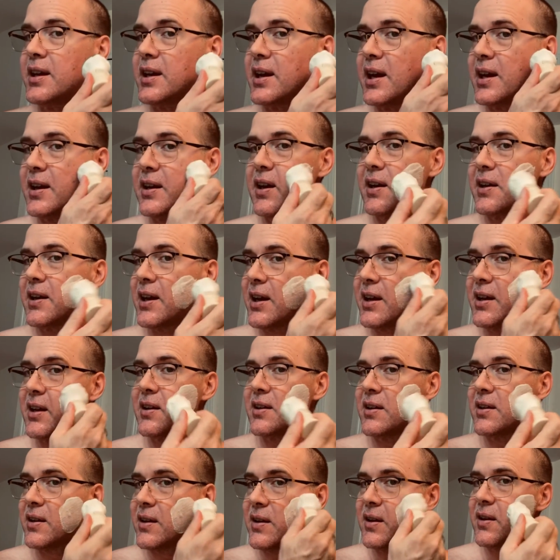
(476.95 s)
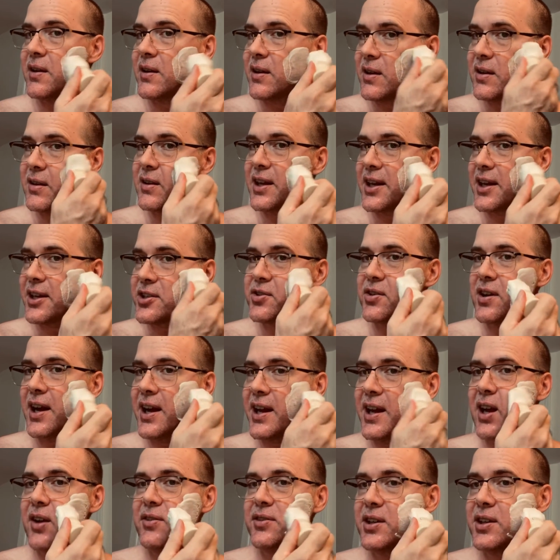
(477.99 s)
I, I kind of like
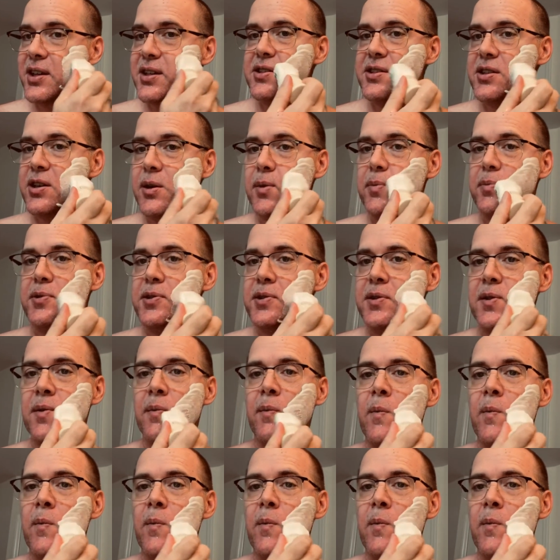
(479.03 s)
trying out these soaps